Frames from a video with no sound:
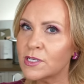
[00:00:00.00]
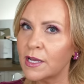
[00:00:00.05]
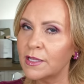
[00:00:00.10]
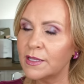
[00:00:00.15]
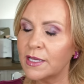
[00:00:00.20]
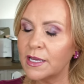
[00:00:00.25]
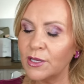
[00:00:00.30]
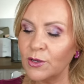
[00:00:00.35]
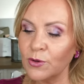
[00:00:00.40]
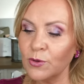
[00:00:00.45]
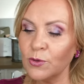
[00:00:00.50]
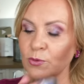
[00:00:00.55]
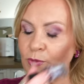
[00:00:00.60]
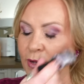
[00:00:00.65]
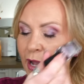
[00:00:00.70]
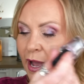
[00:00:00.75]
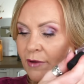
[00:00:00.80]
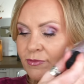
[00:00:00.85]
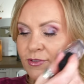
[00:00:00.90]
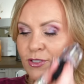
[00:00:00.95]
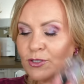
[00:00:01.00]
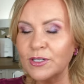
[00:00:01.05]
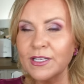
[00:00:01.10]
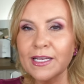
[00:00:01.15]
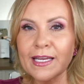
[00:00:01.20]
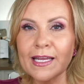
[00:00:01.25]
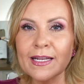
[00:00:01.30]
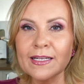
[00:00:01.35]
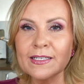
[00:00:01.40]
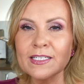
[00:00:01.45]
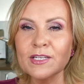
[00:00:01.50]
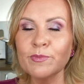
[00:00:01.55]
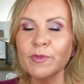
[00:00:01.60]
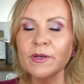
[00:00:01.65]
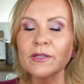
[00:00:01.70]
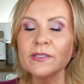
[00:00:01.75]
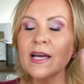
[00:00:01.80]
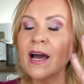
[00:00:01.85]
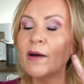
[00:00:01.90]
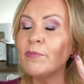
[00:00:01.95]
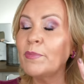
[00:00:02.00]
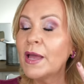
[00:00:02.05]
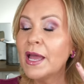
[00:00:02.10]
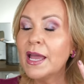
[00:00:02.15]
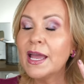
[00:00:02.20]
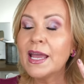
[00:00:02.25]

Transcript: on that you have to to get it to build up,